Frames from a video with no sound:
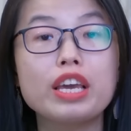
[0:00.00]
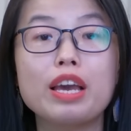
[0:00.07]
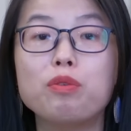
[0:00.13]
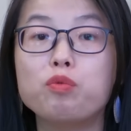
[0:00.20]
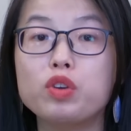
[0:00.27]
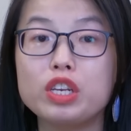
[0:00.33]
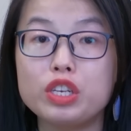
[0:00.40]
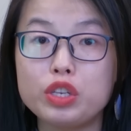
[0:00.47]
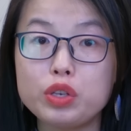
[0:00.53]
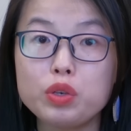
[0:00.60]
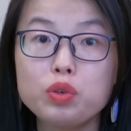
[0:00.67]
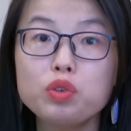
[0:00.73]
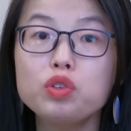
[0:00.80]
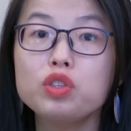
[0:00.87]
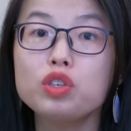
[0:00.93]
can
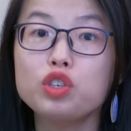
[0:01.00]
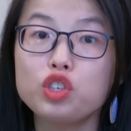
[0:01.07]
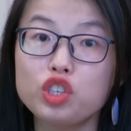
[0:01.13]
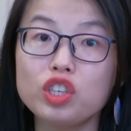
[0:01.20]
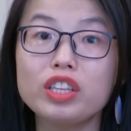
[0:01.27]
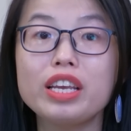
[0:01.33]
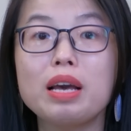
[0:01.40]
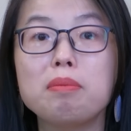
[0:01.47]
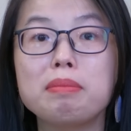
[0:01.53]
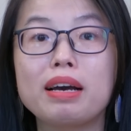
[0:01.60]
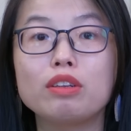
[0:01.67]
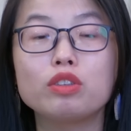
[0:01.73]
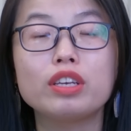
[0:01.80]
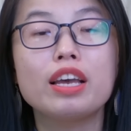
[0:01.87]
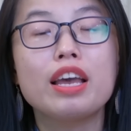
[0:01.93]
reduce the chili
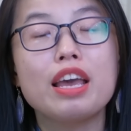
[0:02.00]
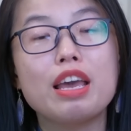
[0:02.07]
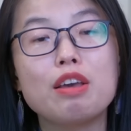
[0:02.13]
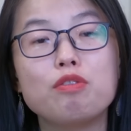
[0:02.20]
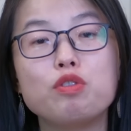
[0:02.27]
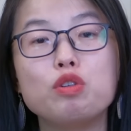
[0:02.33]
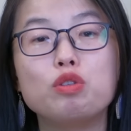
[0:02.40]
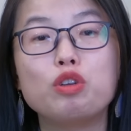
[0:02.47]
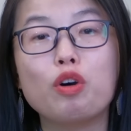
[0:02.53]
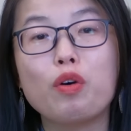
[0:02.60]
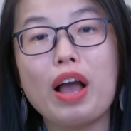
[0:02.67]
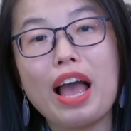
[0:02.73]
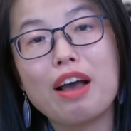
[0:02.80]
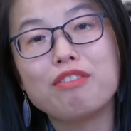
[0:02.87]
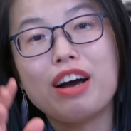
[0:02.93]
amount if you
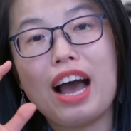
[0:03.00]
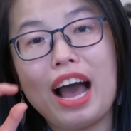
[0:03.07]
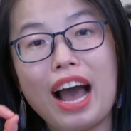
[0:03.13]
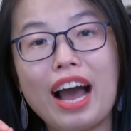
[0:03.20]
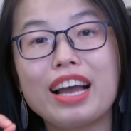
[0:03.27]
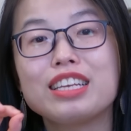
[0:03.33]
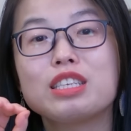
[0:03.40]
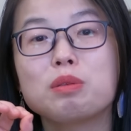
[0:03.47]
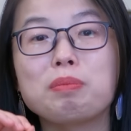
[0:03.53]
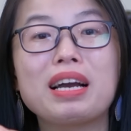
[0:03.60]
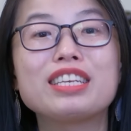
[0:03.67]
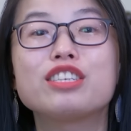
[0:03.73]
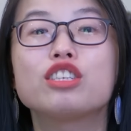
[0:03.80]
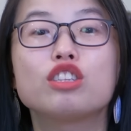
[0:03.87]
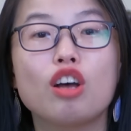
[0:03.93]
don't have a high
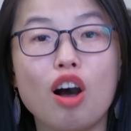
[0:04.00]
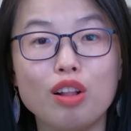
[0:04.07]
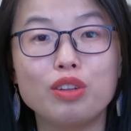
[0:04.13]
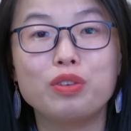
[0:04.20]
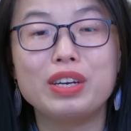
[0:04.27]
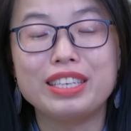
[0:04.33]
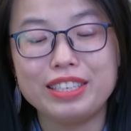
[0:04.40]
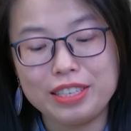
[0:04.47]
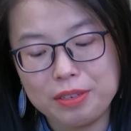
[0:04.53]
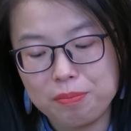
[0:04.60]
spice tolerance.